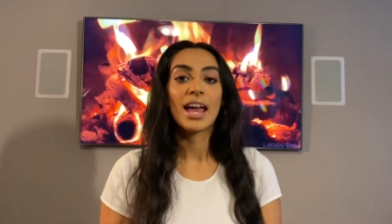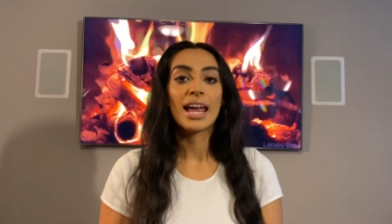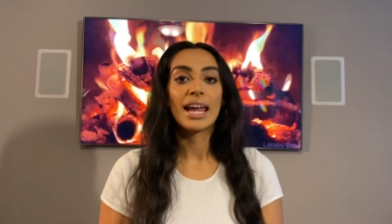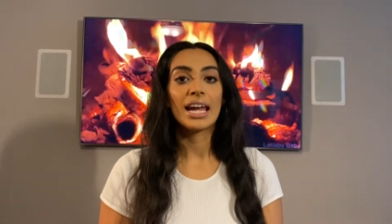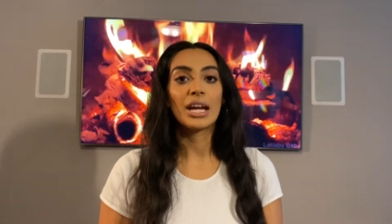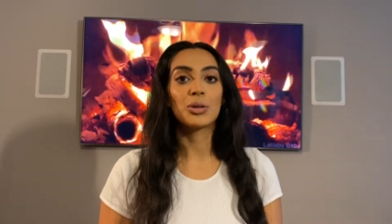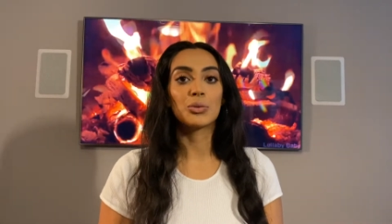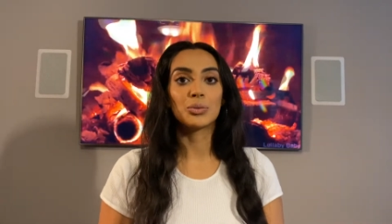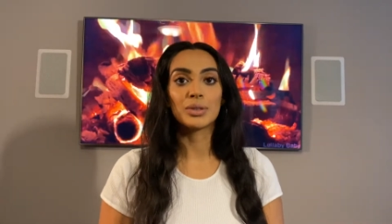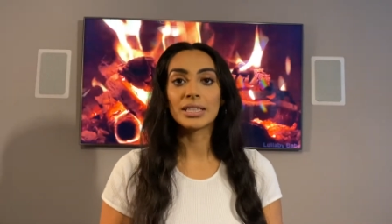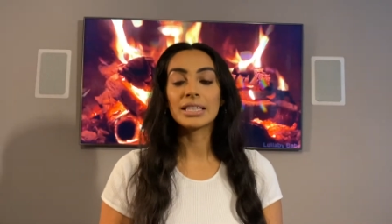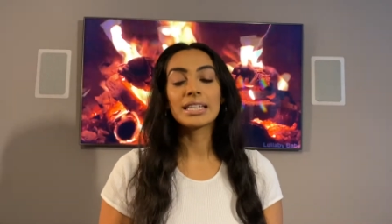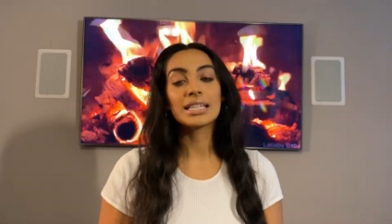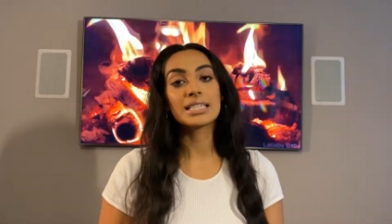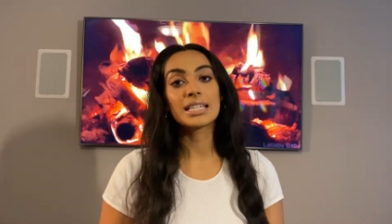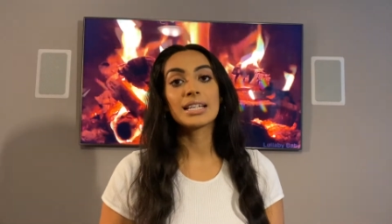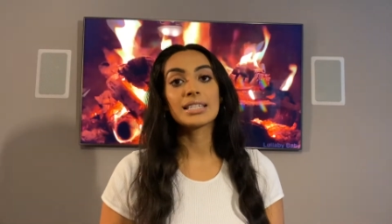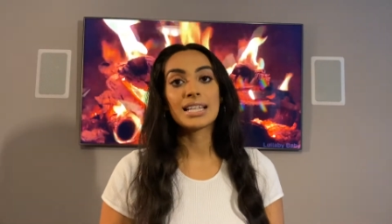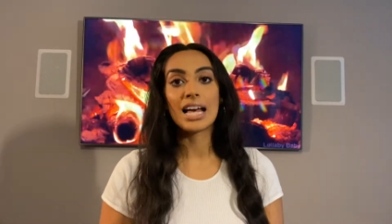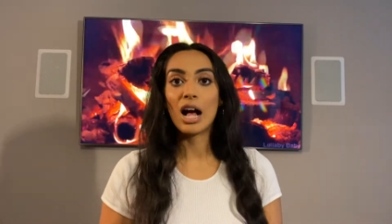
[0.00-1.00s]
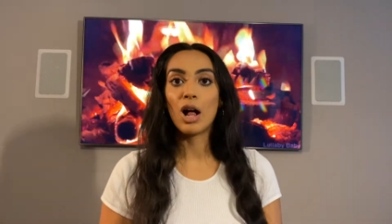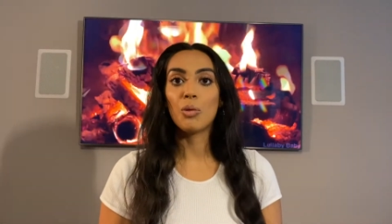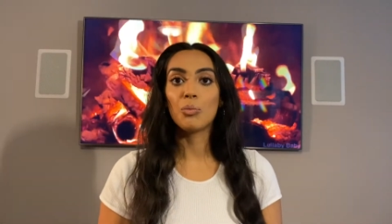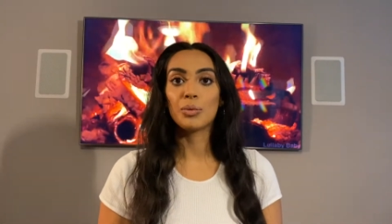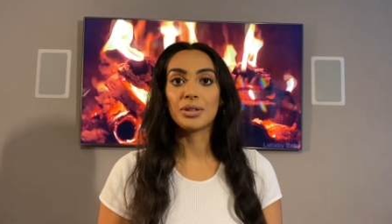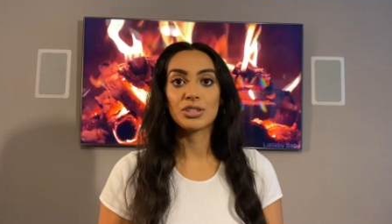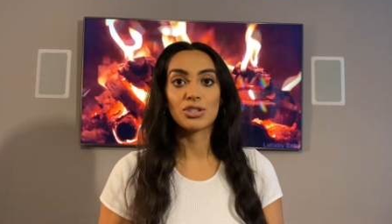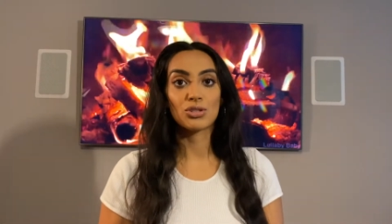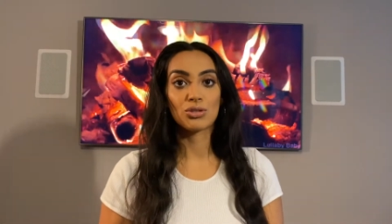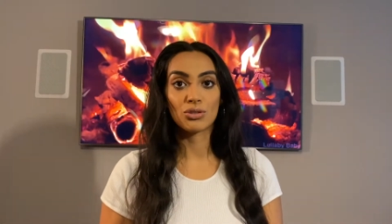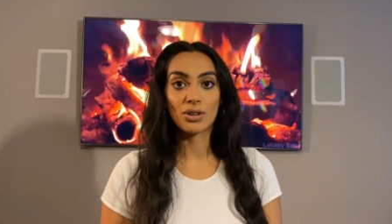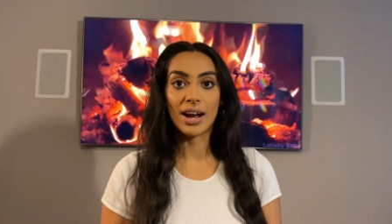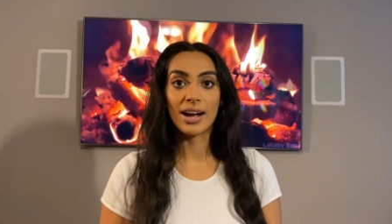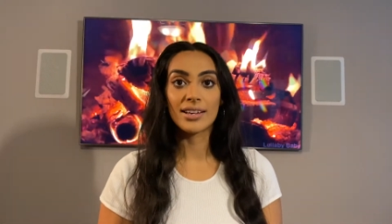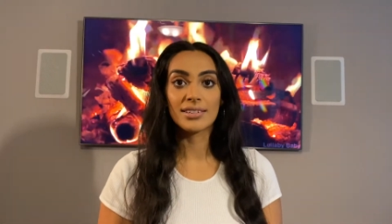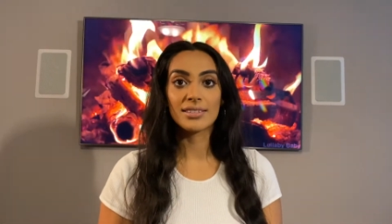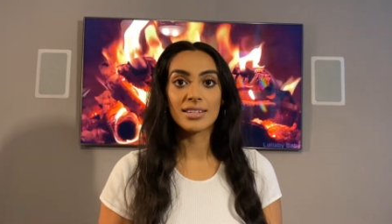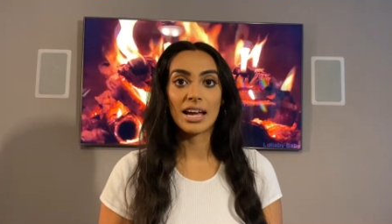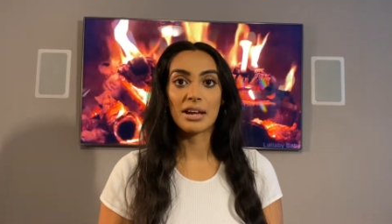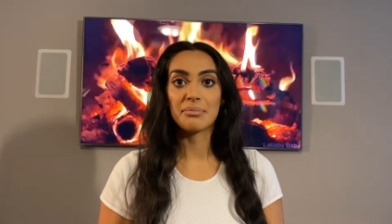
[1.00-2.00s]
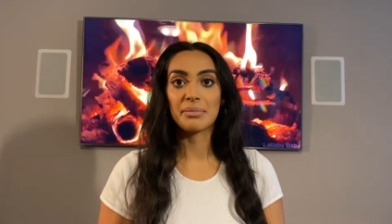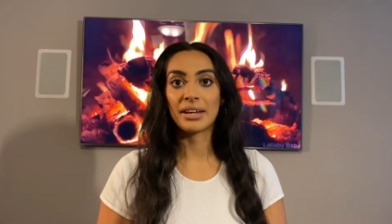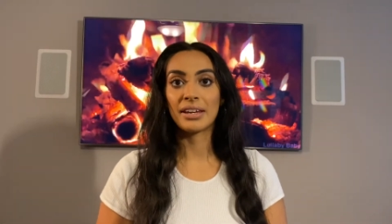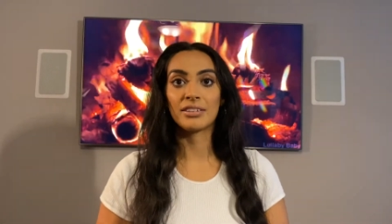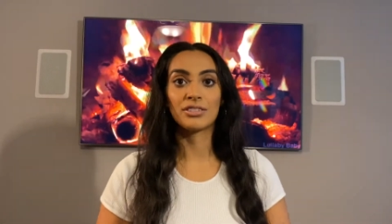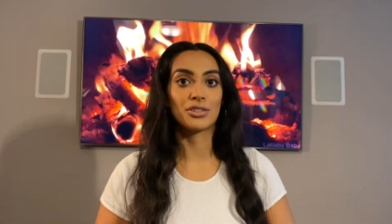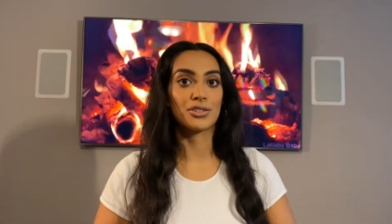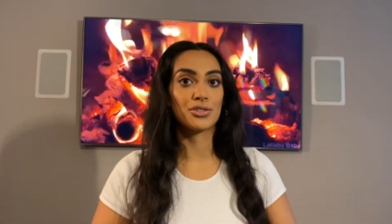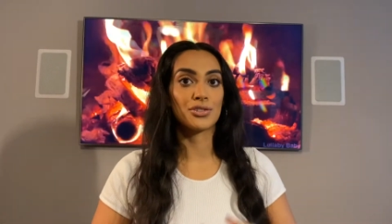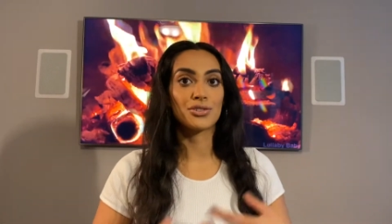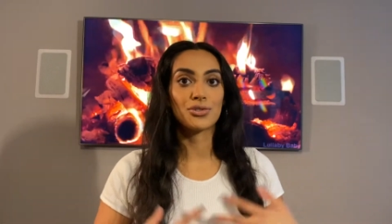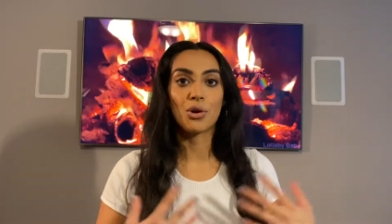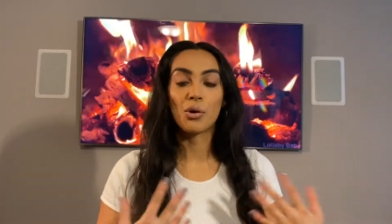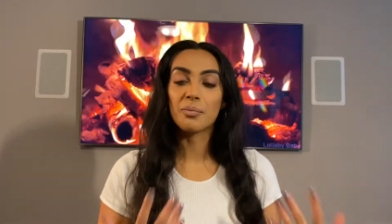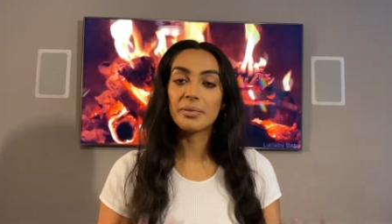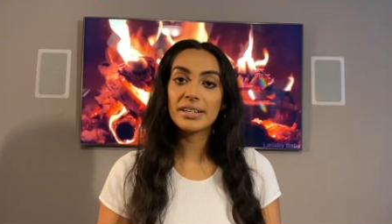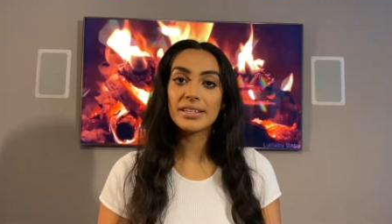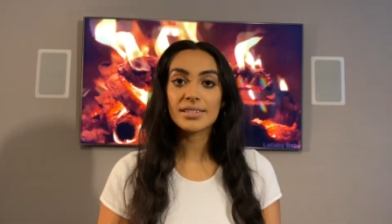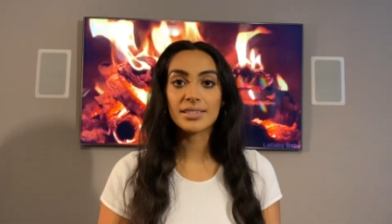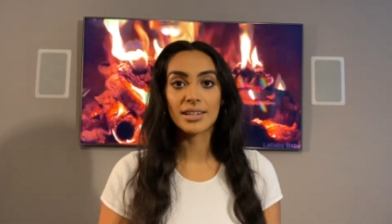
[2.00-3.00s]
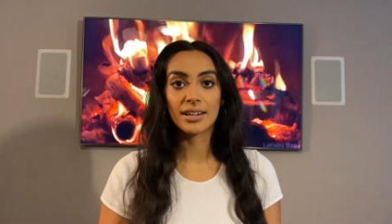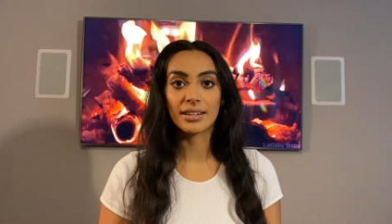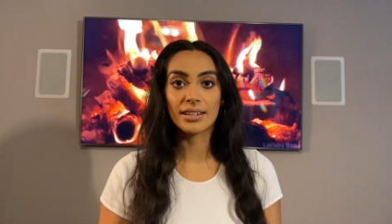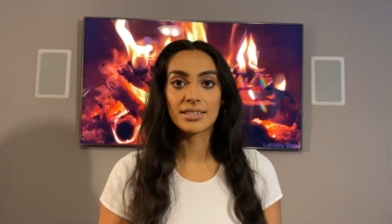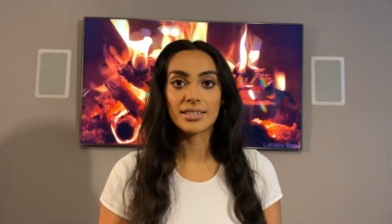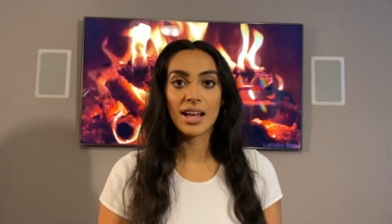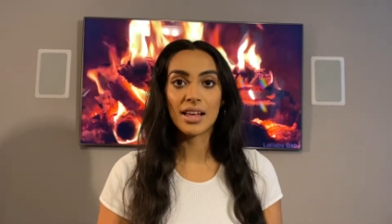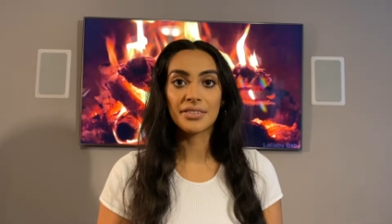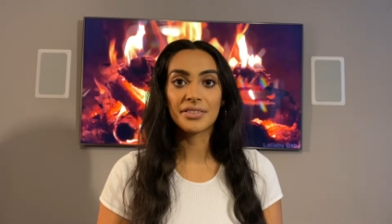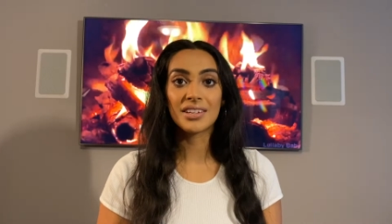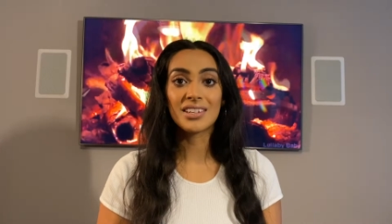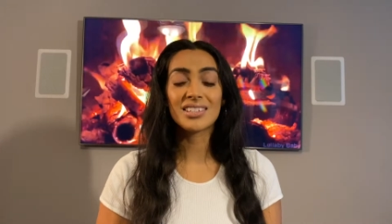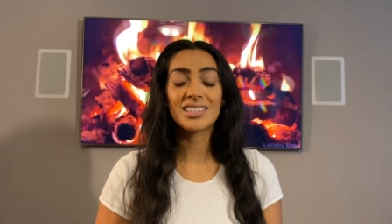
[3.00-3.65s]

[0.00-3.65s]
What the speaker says: It really does help with stress. I mean, there's so many studies on this,